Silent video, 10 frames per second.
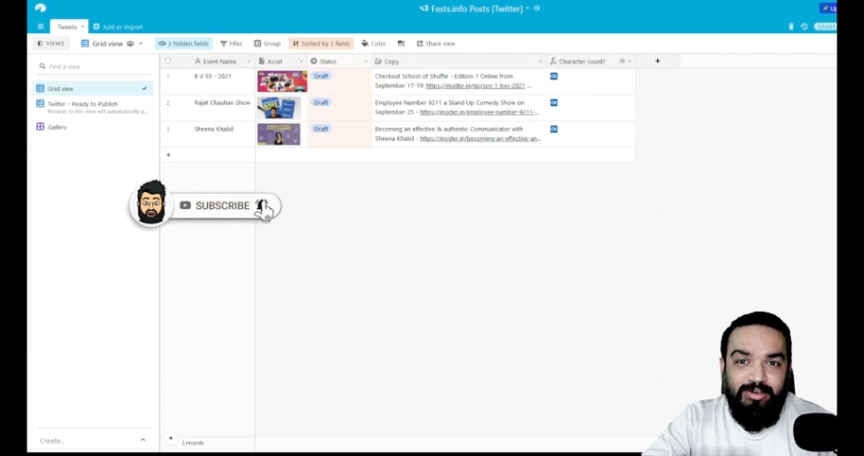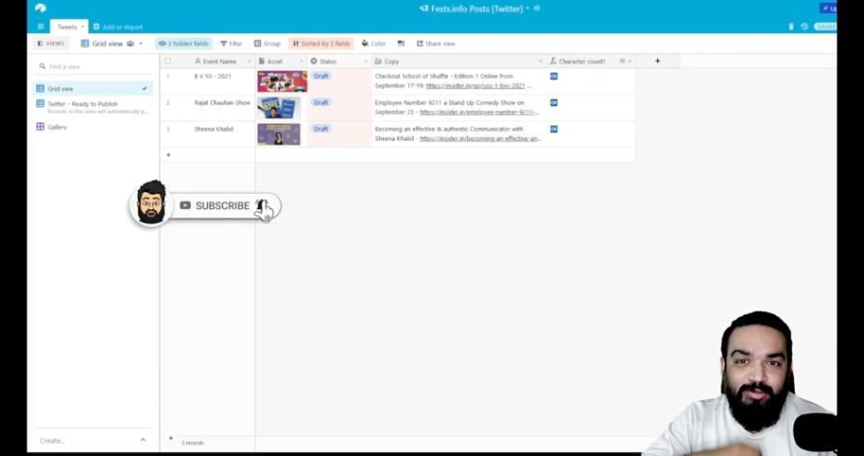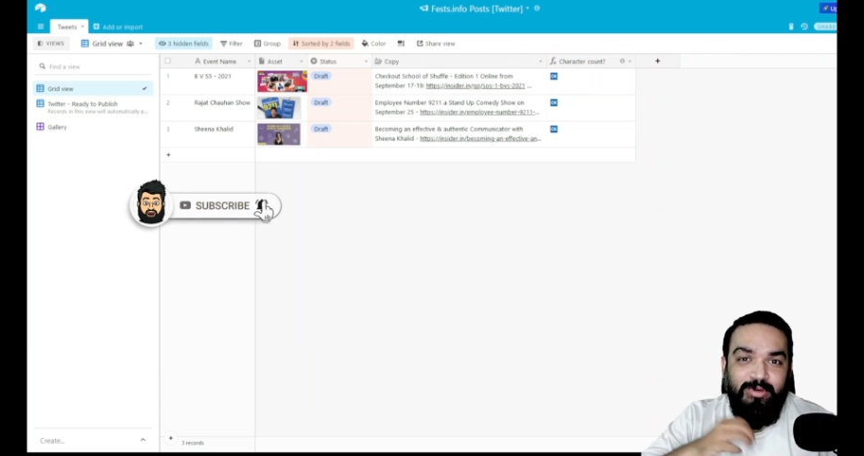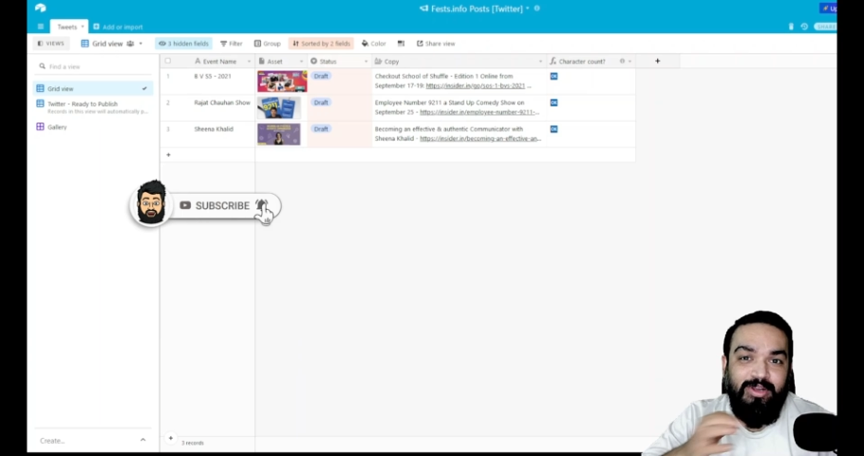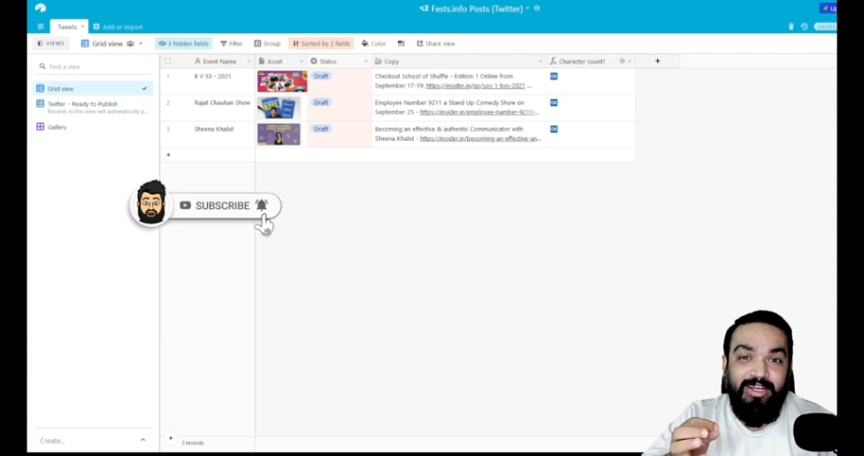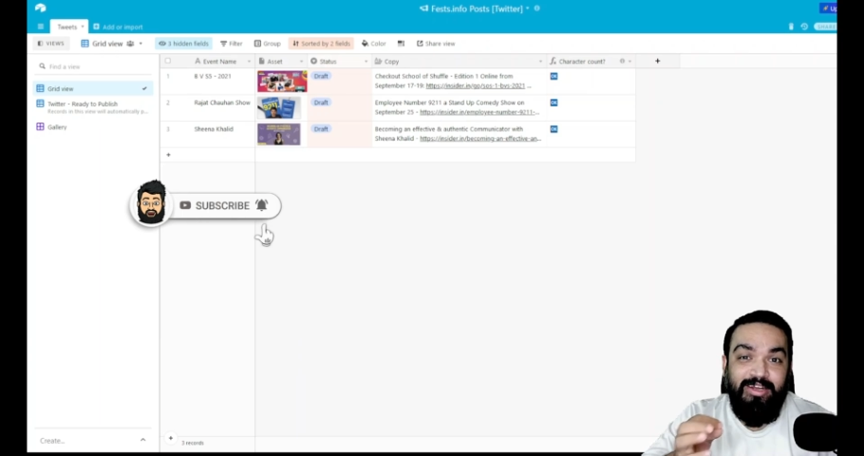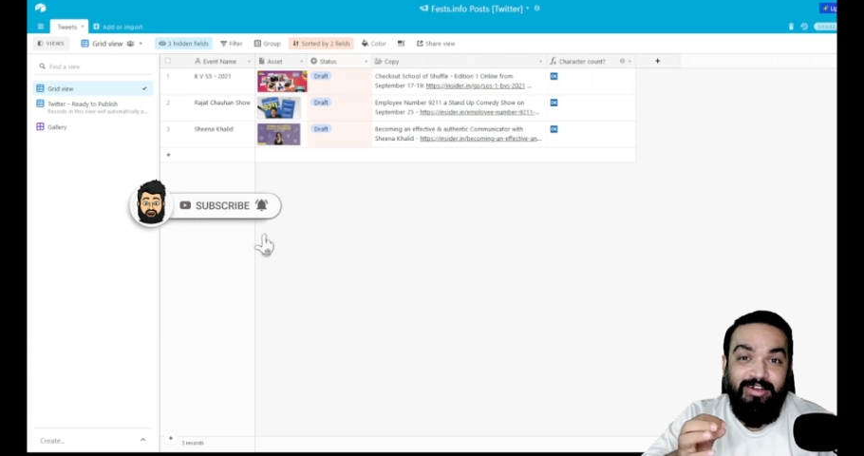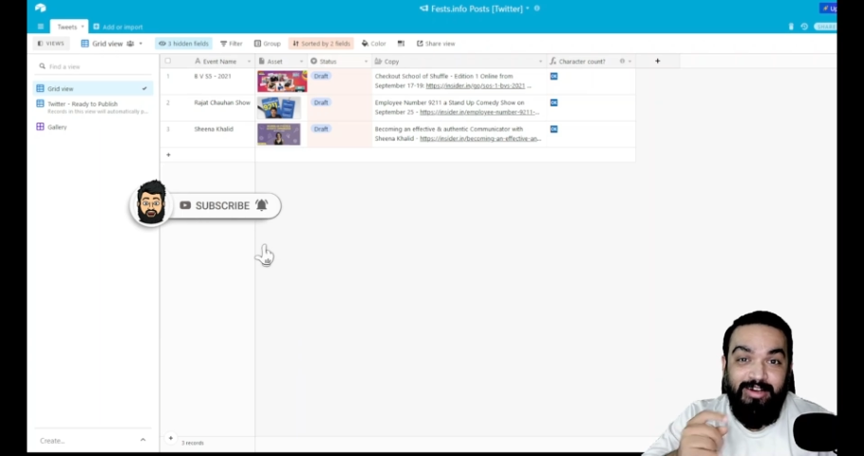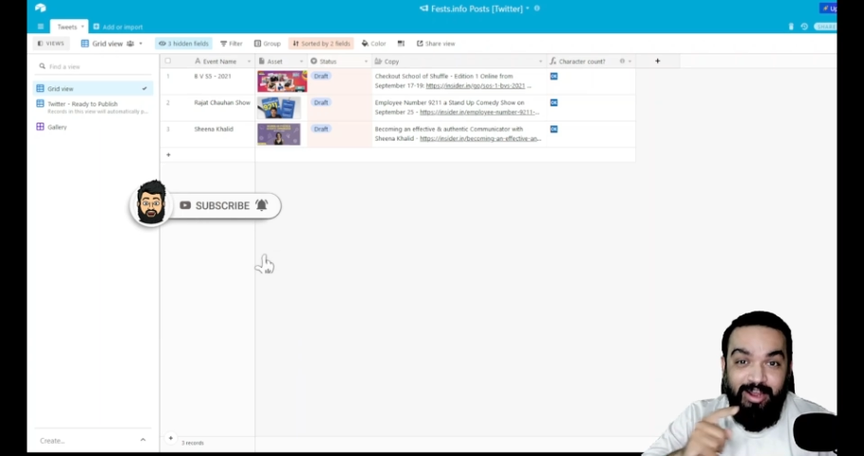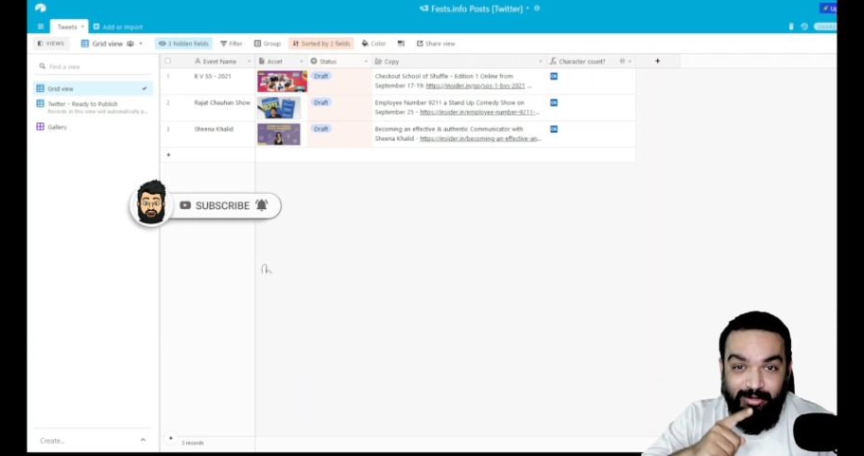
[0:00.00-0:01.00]
quickly learn
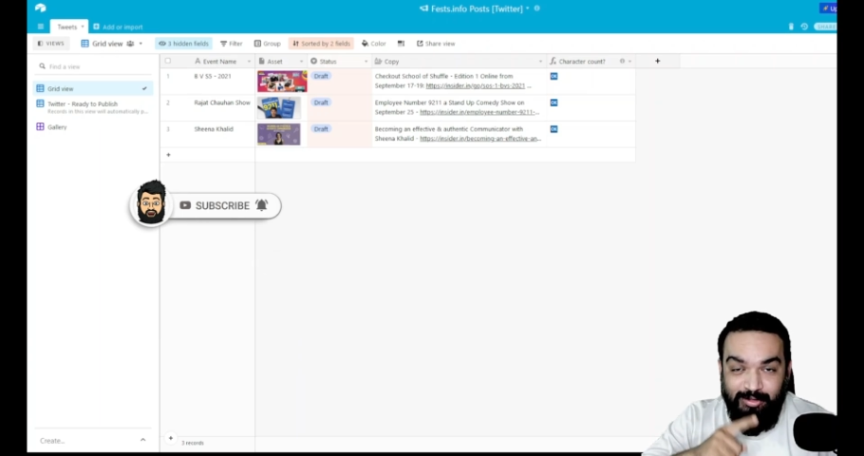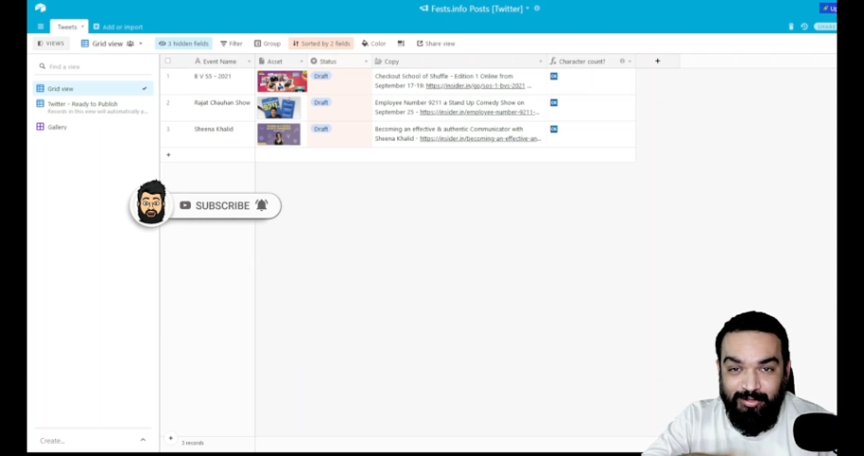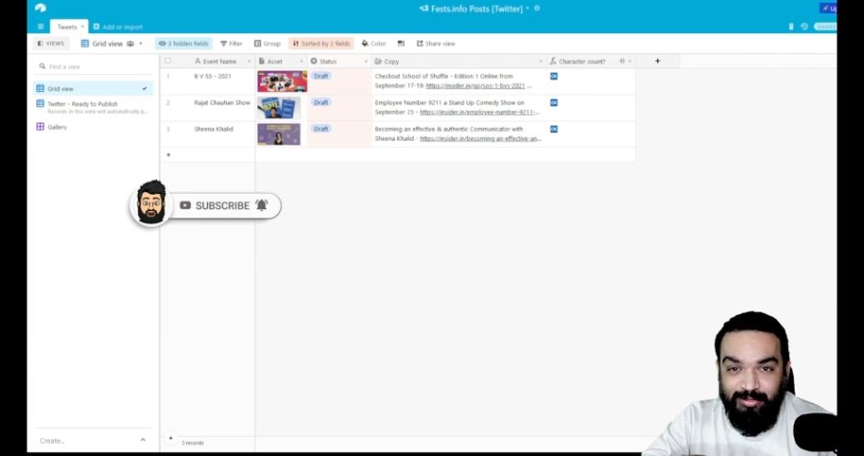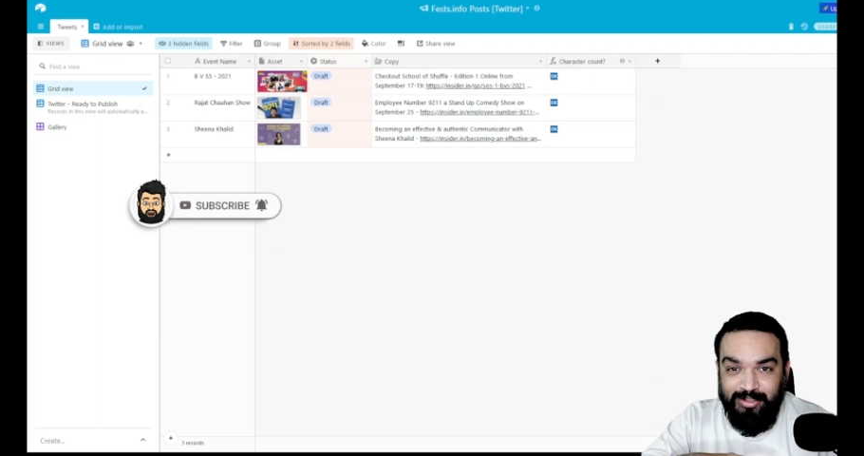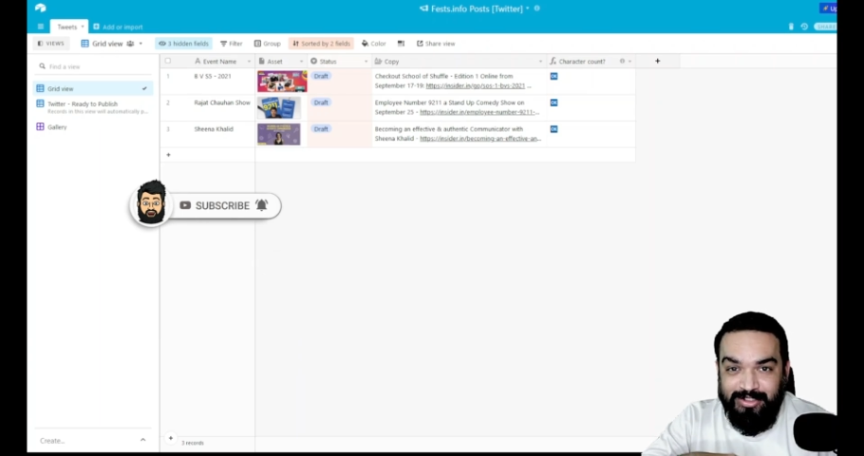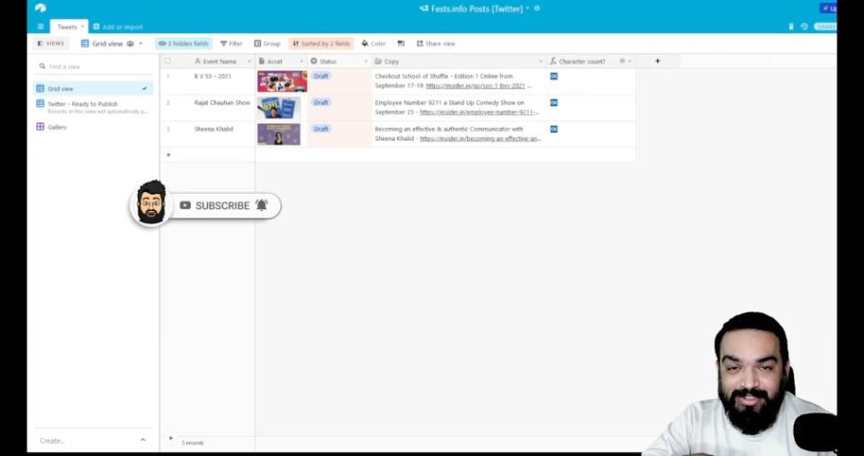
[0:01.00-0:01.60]
how to do this.